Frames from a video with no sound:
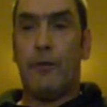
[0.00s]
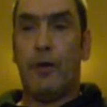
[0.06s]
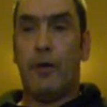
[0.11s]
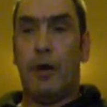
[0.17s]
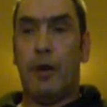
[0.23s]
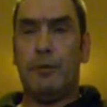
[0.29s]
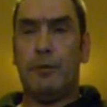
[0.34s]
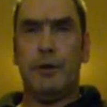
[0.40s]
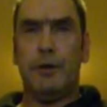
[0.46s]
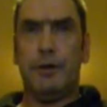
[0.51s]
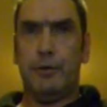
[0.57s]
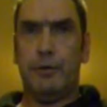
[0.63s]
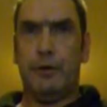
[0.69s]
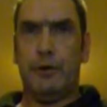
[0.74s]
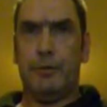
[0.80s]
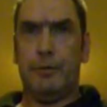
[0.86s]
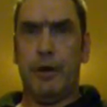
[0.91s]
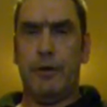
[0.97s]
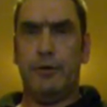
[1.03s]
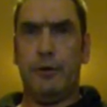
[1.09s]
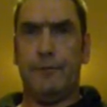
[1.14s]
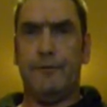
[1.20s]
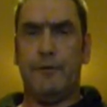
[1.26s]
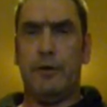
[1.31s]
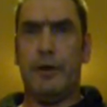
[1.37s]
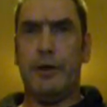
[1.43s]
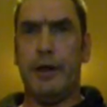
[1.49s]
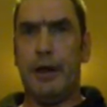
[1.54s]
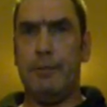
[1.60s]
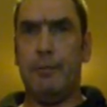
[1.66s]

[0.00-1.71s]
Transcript: I'm going to do an upload on Friday,